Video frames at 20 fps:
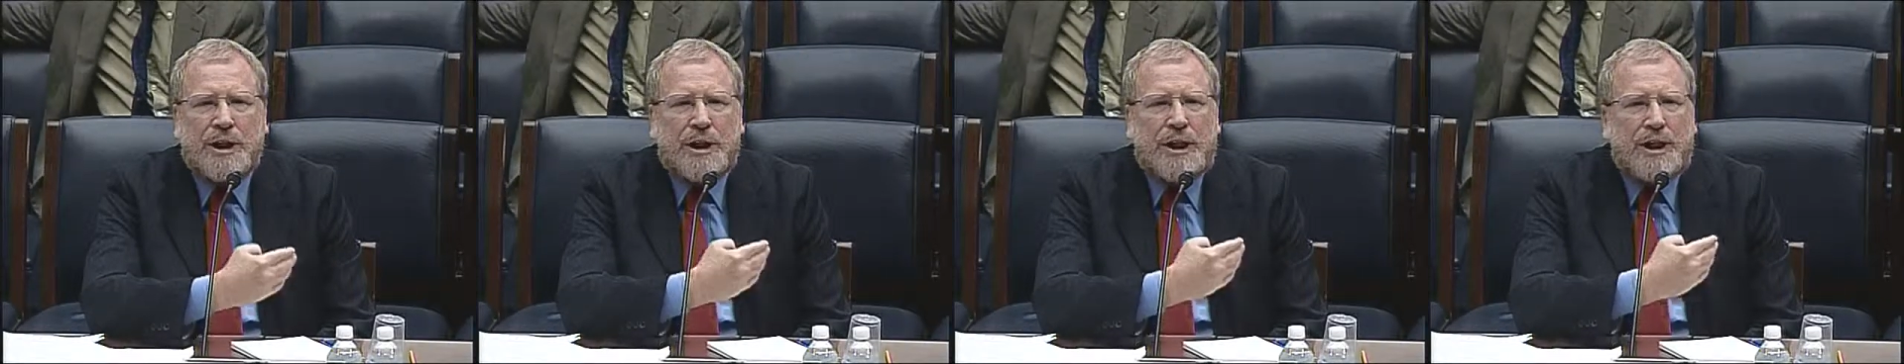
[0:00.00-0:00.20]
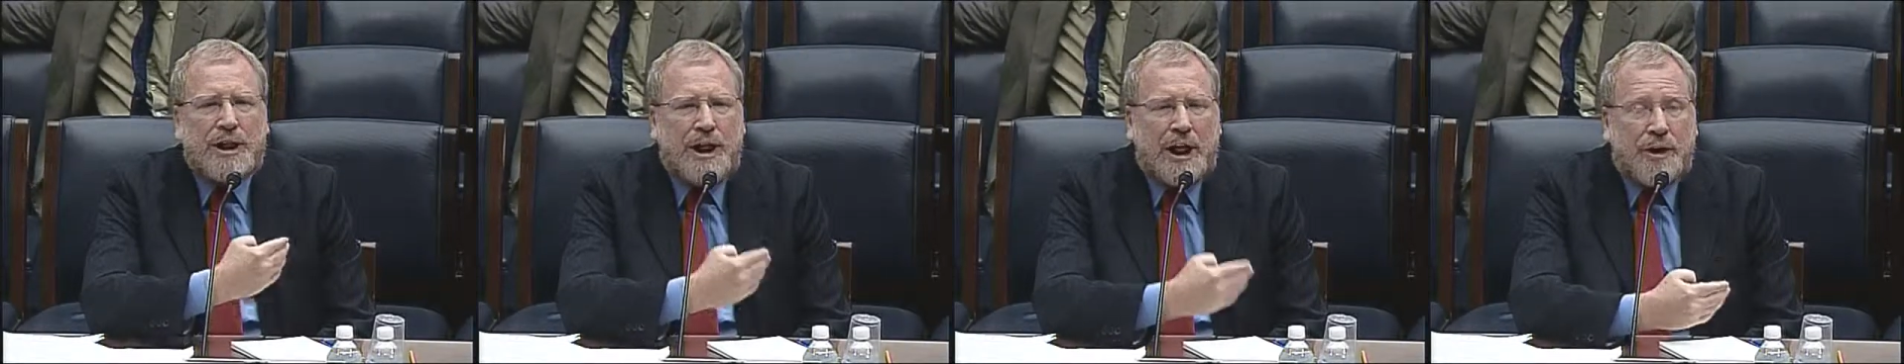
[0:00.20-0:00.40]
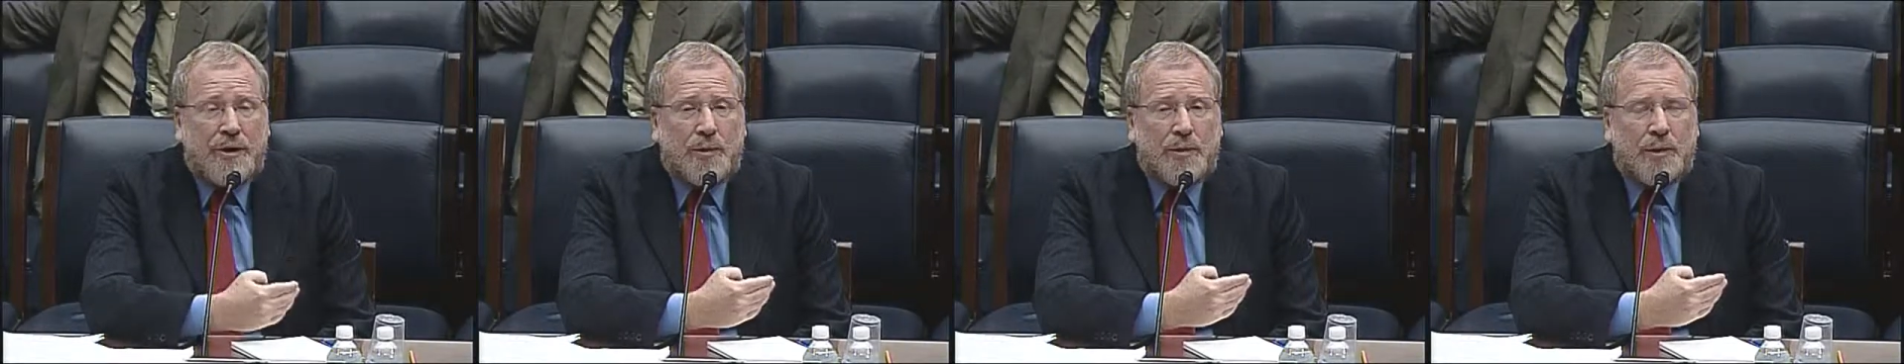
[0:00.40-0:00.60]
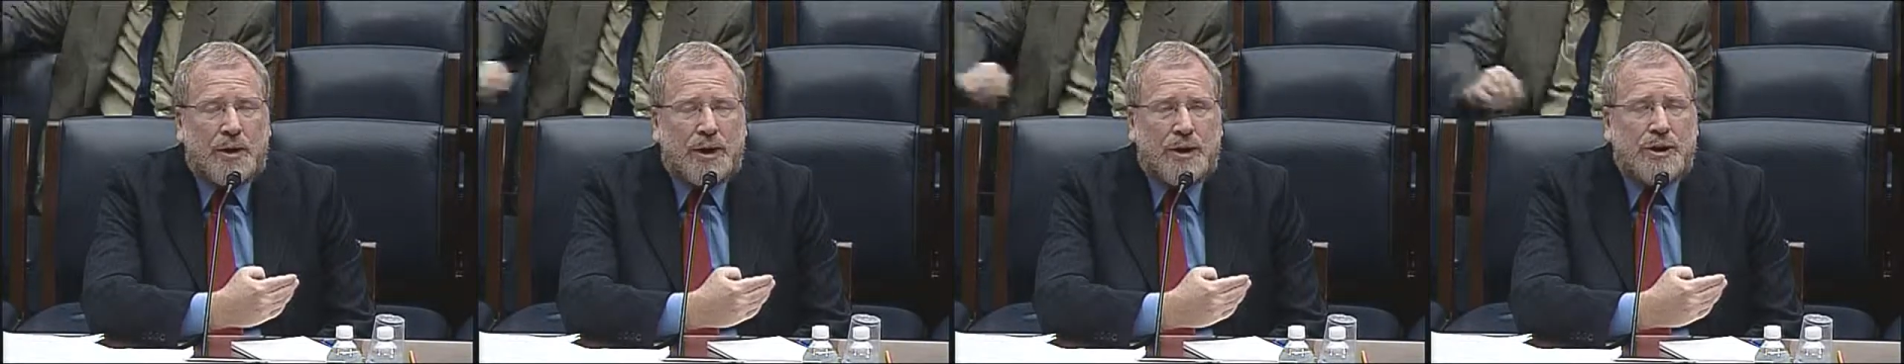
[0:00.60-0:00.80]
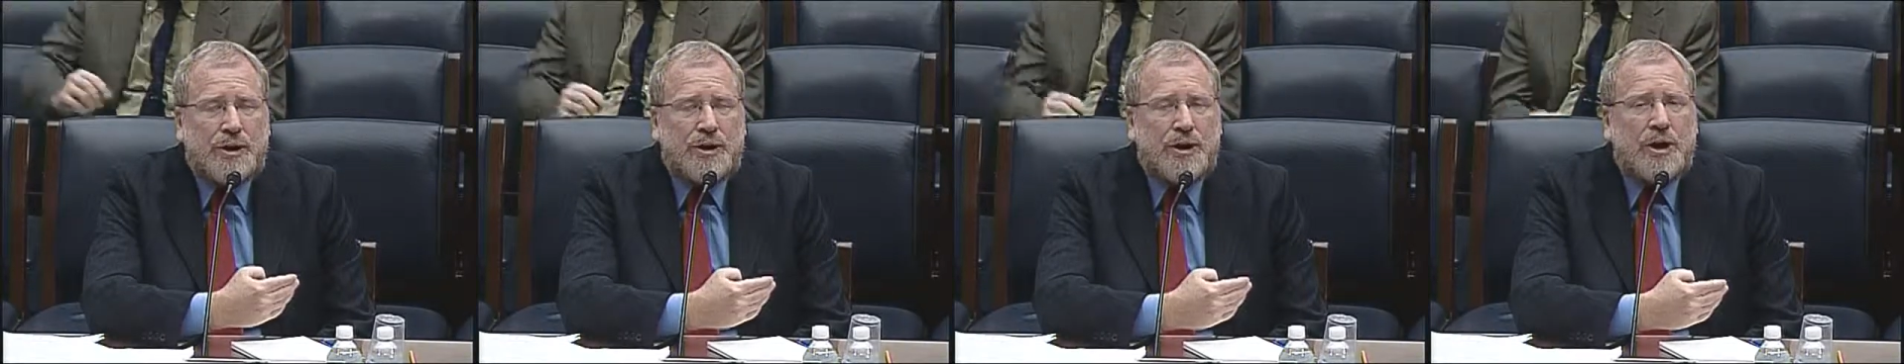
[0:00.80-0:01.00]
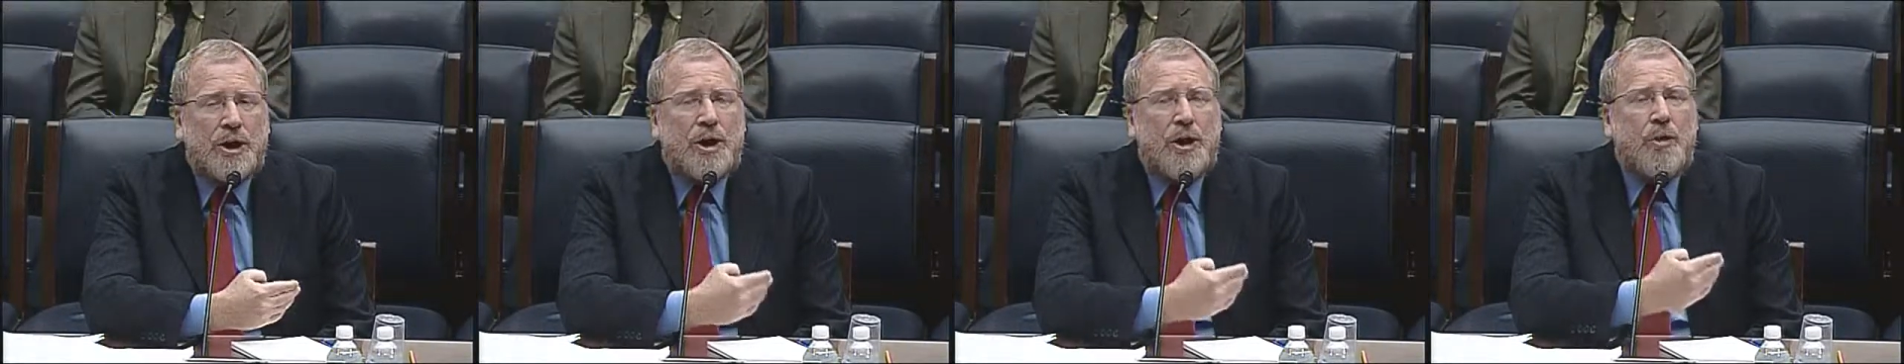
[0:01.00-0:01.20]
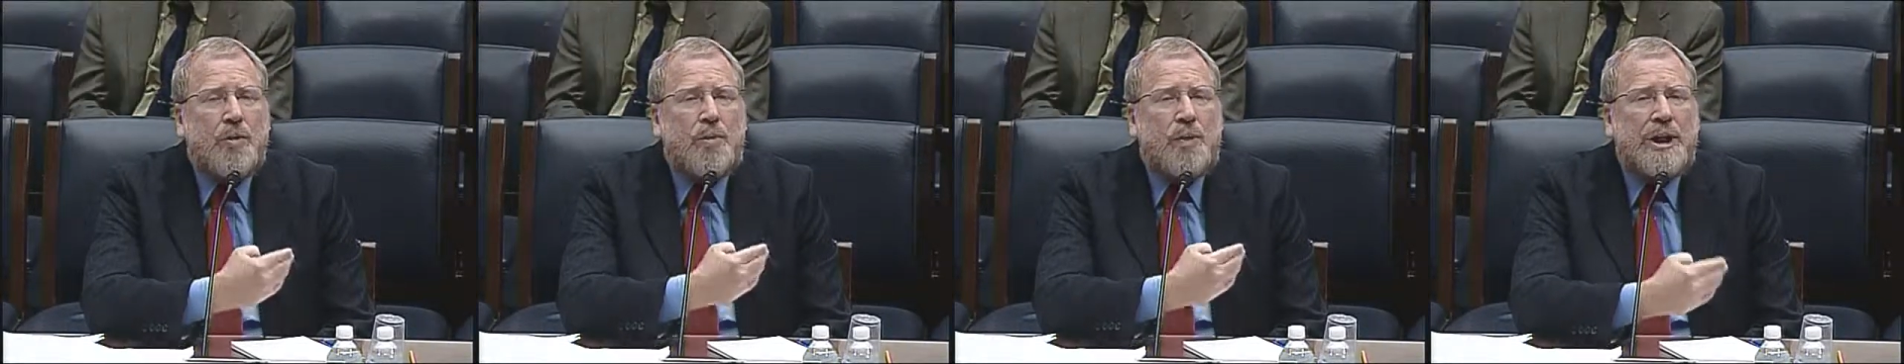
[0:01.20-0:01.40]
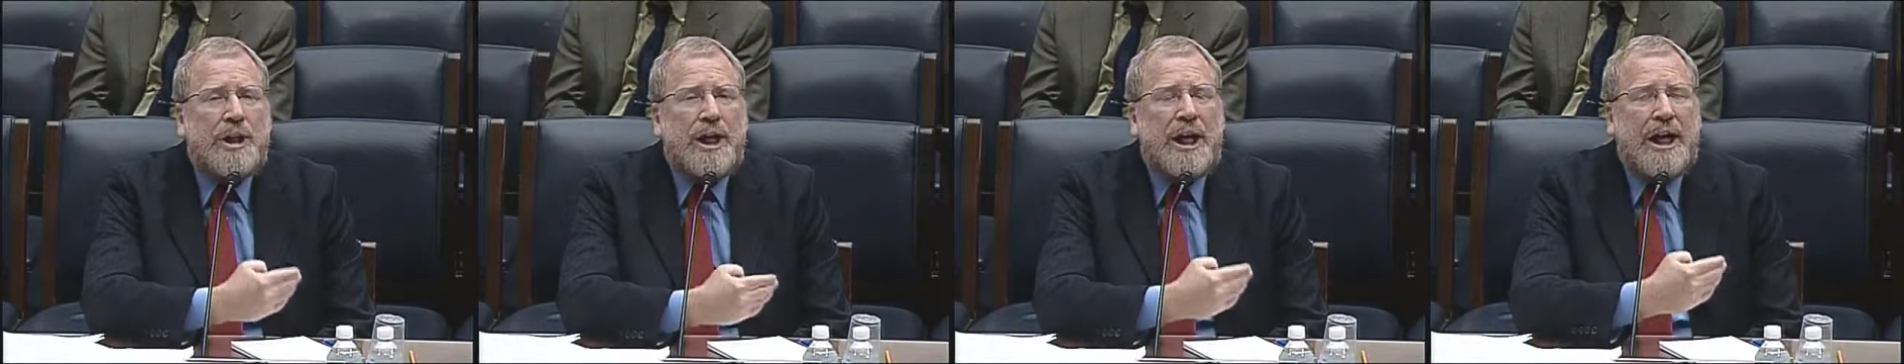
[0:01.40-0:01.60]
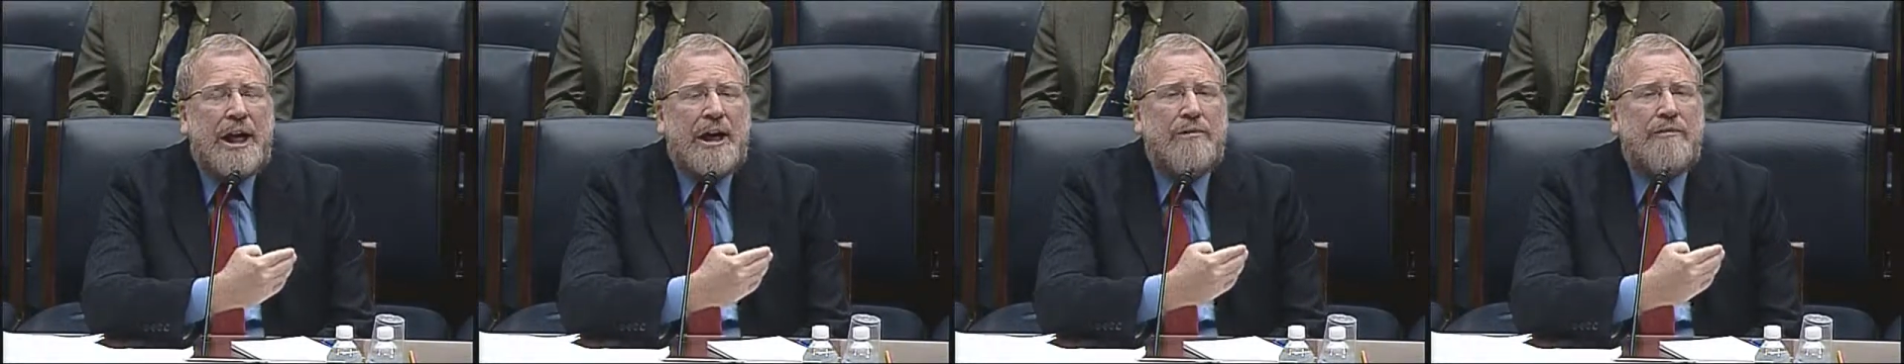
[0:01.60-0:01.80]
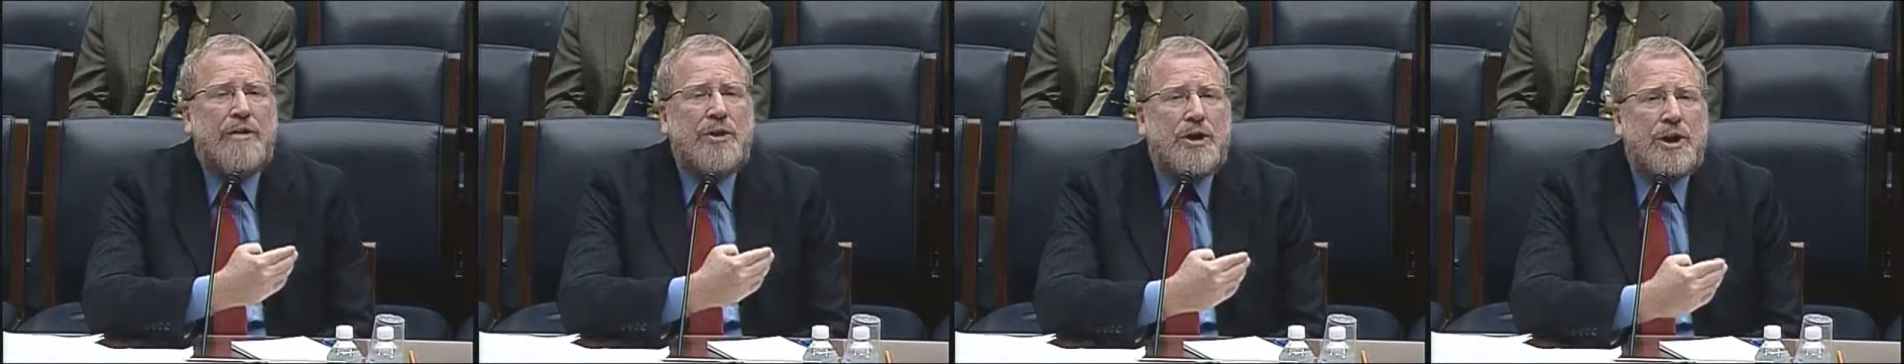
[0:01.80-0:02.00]
In other words, we
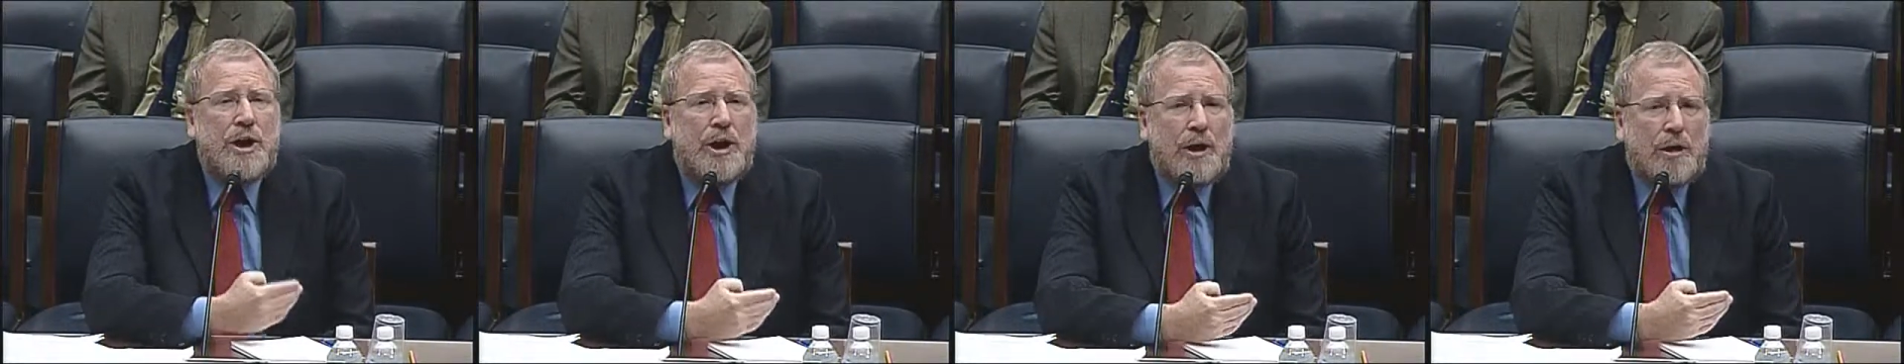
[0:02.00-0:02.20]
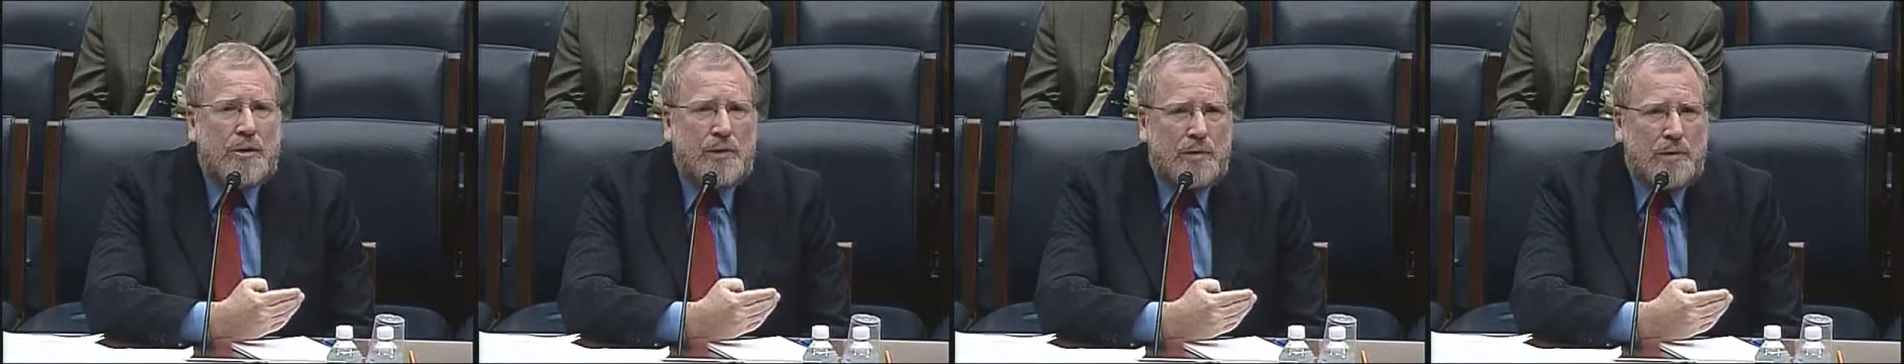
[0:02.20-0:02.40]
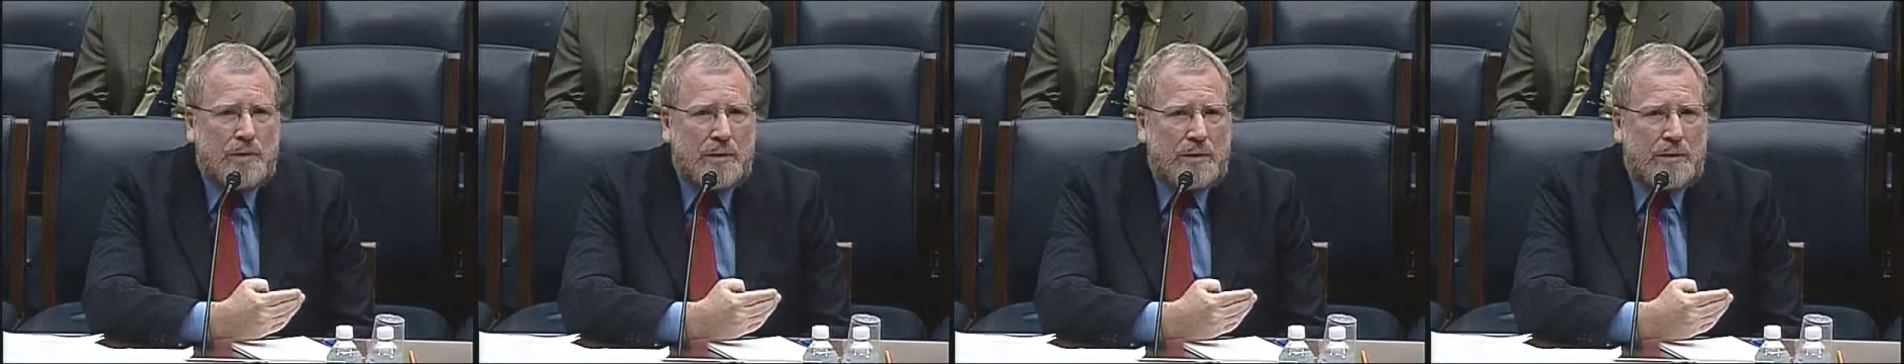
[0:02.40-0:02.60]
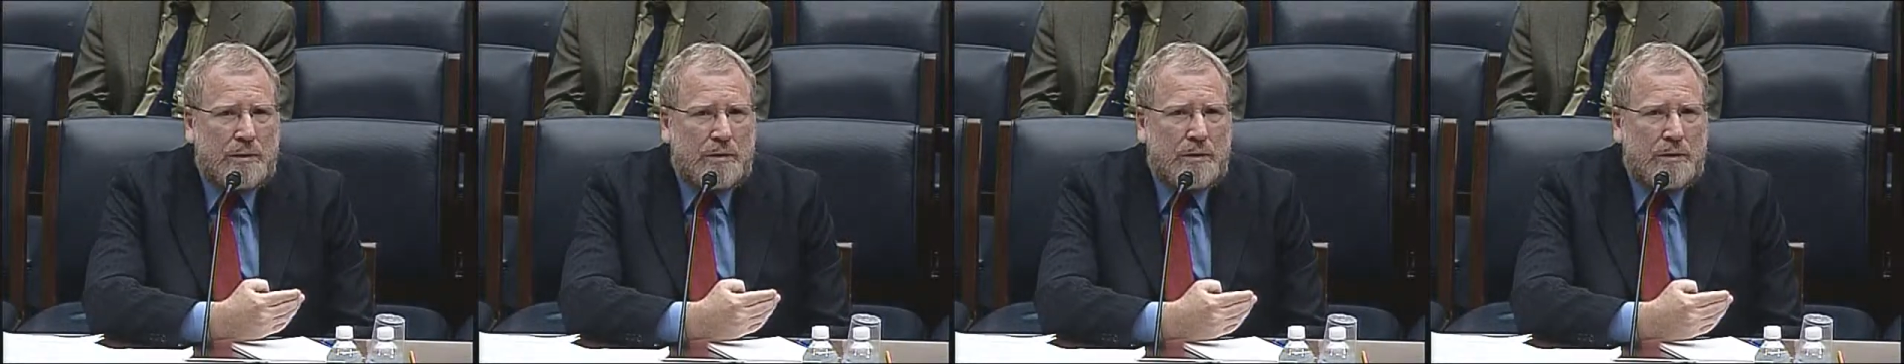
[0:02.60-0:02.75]
have known